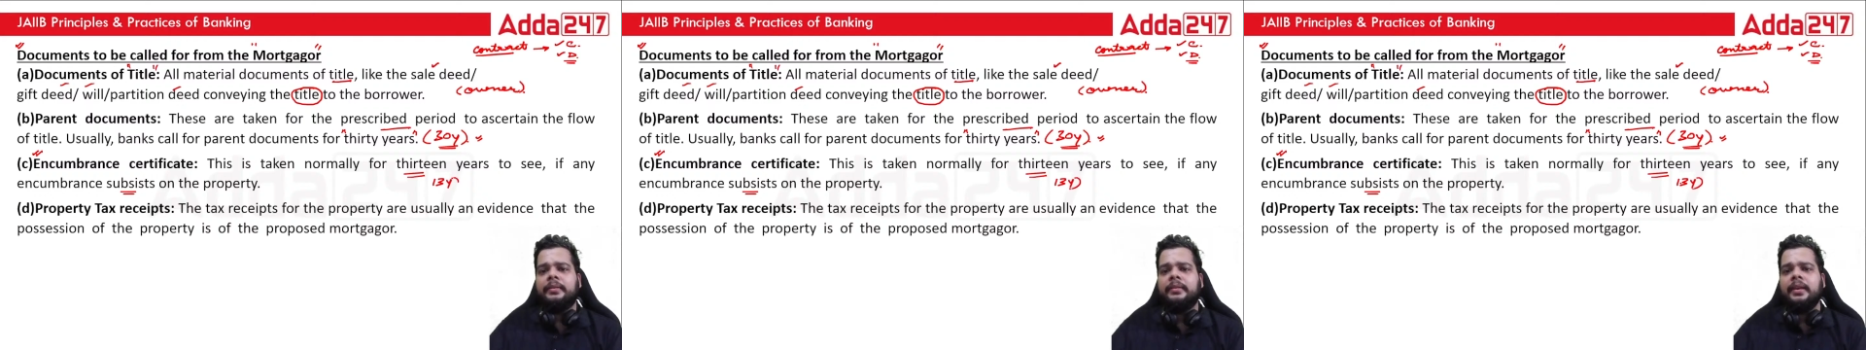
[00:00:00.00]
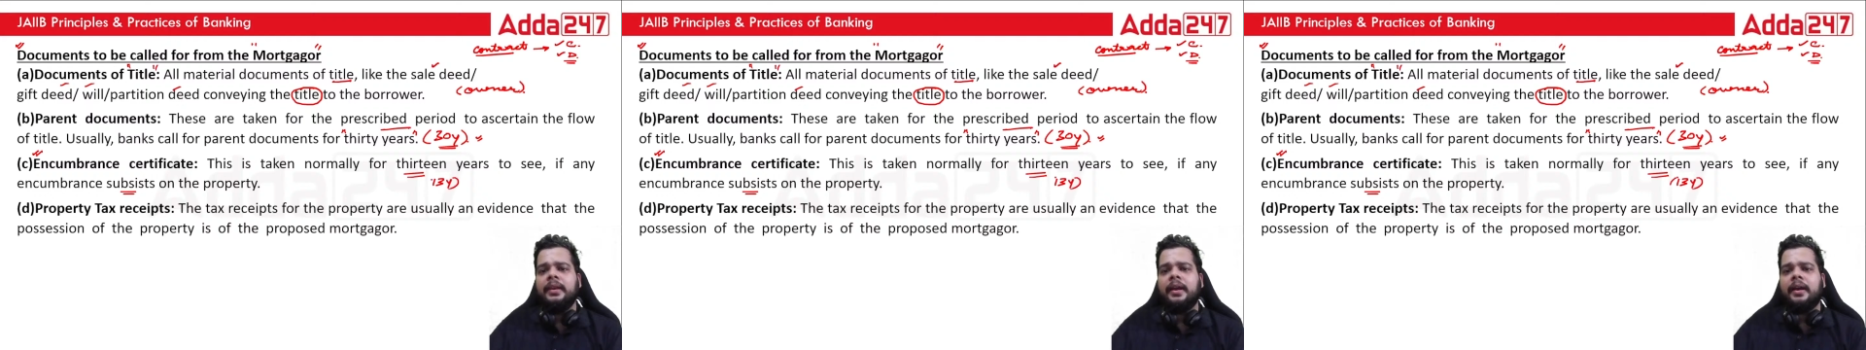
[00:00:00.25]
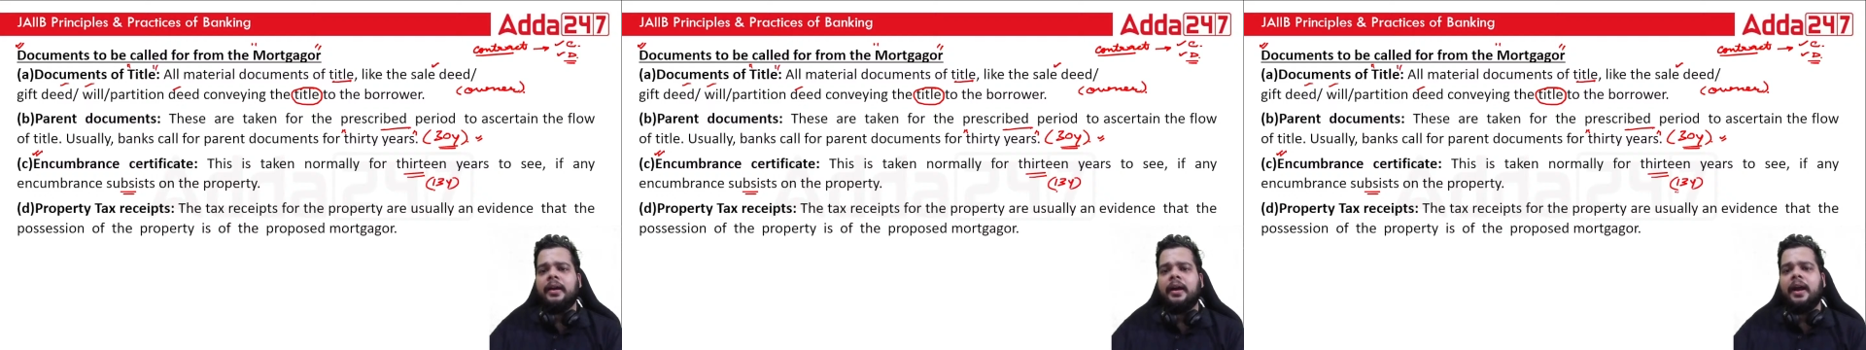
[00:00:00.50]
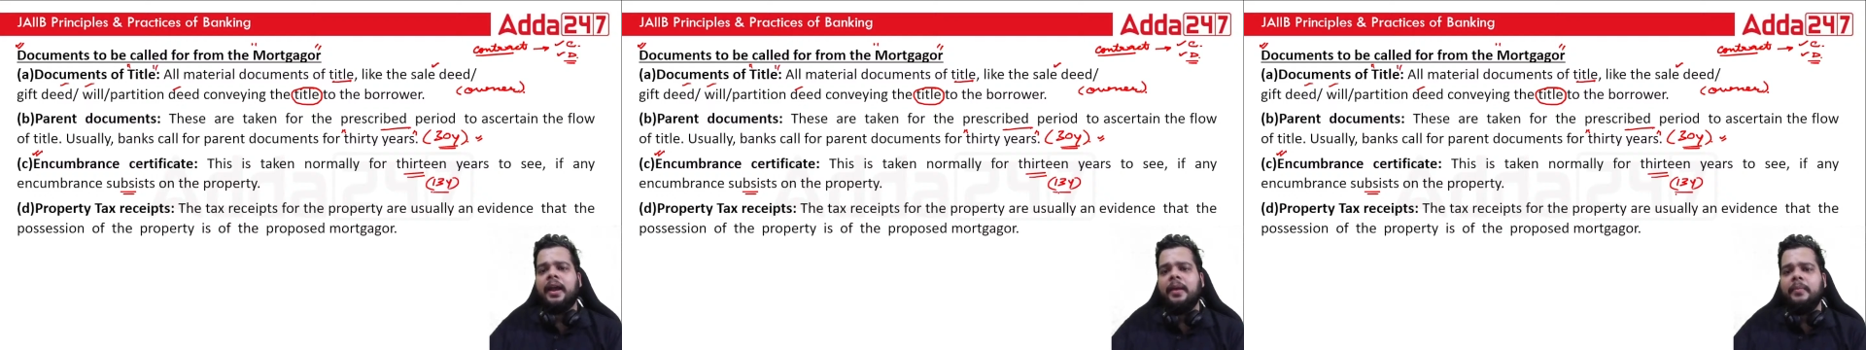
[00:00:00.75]
See,
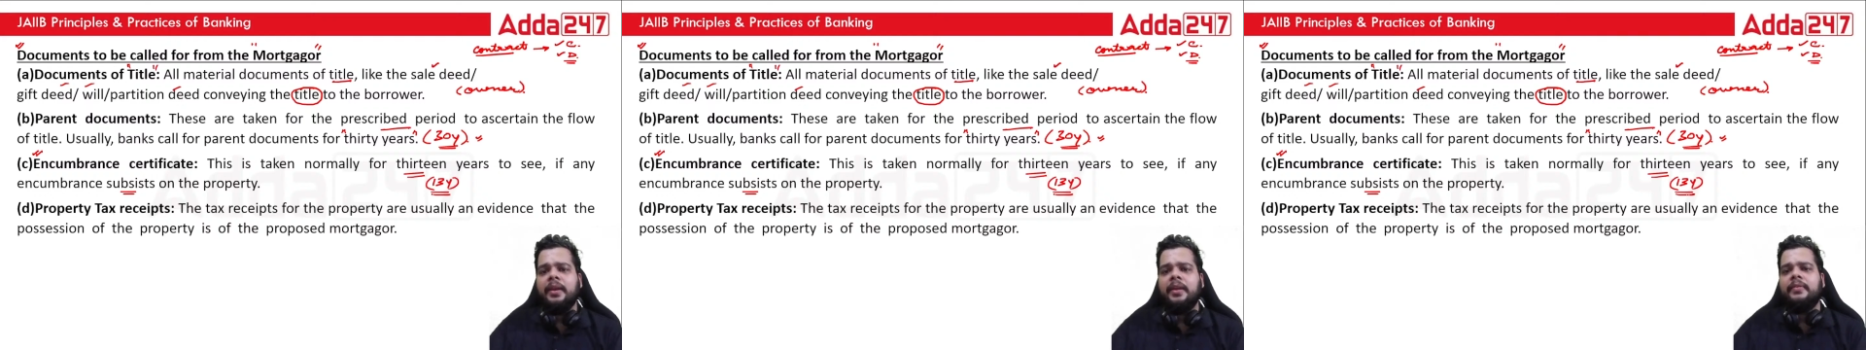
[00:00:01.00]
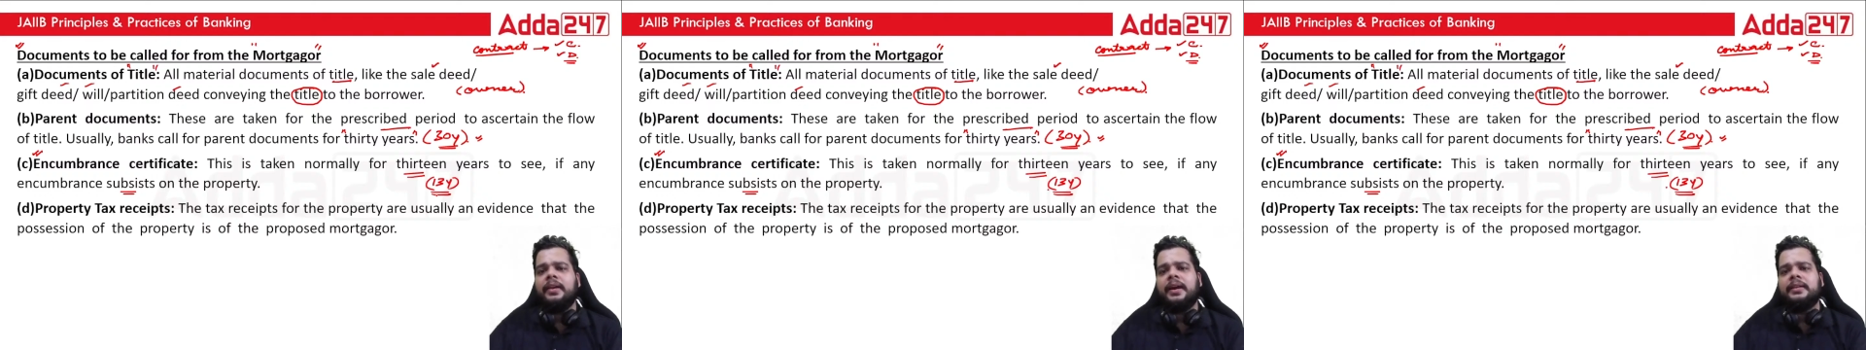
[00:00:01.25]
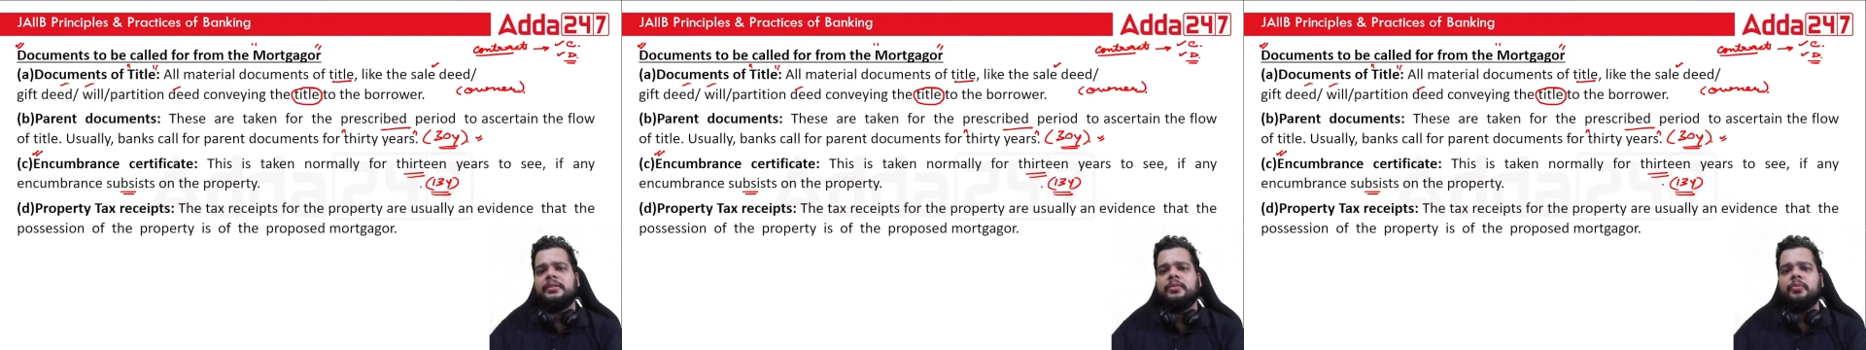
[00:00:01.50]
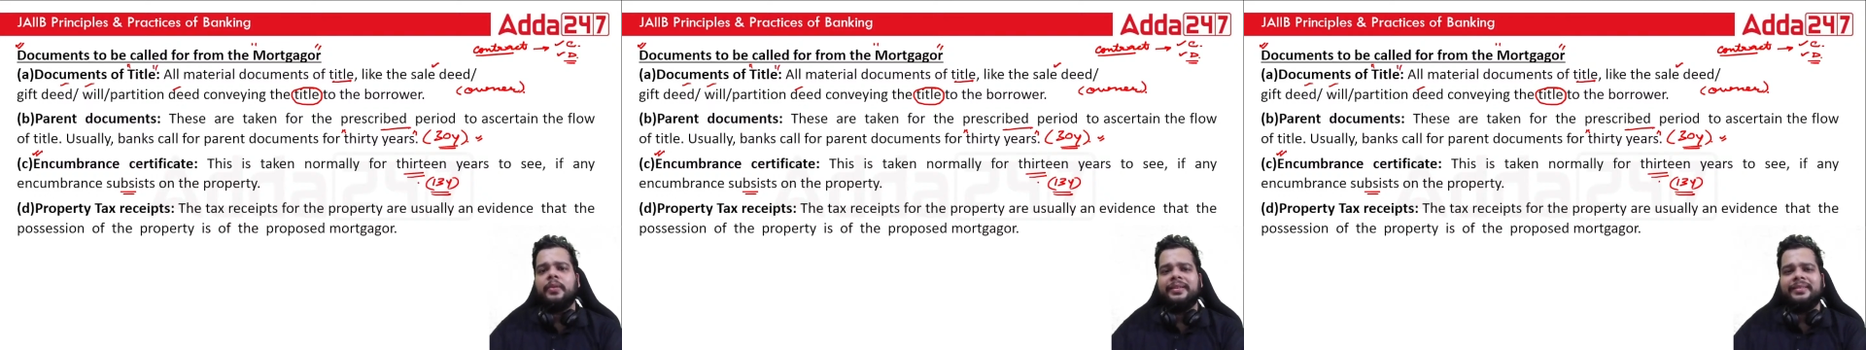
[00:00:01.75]
IIBF will ask
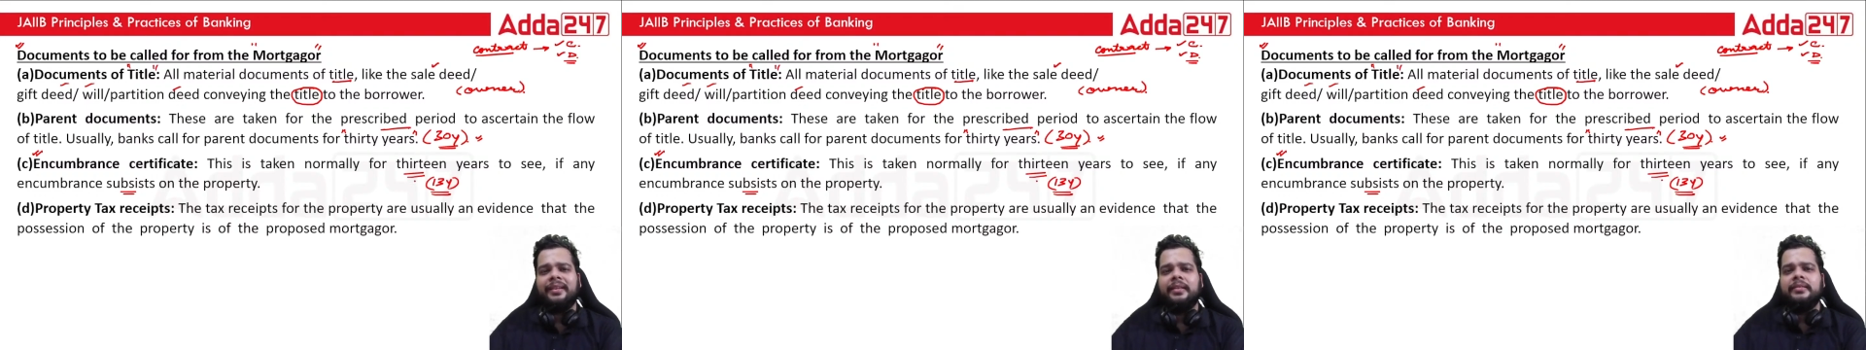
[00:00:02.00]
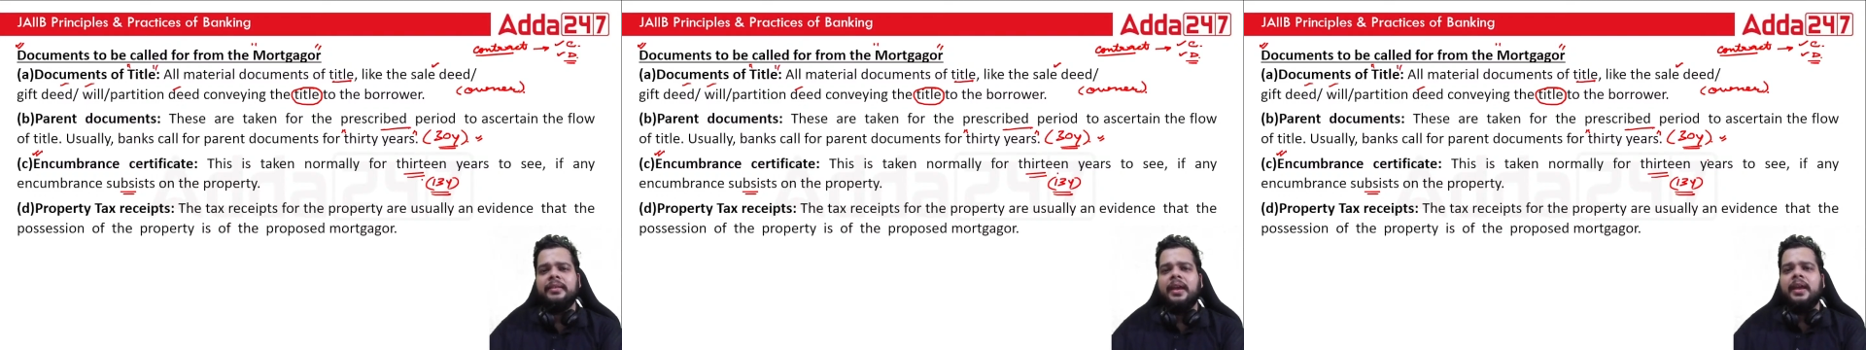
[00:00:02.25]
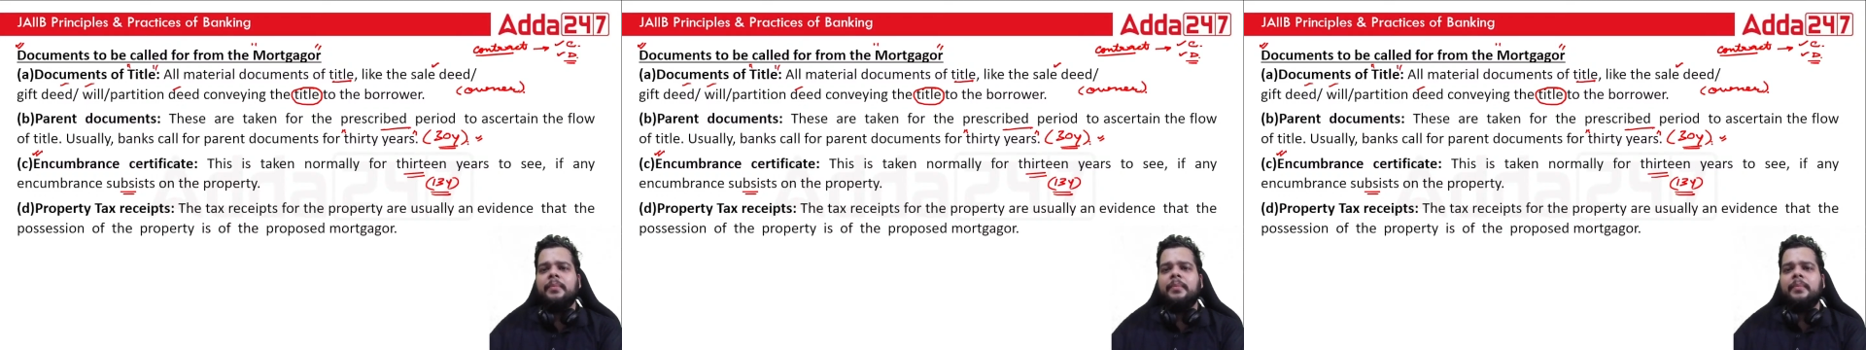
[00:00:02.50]
you questions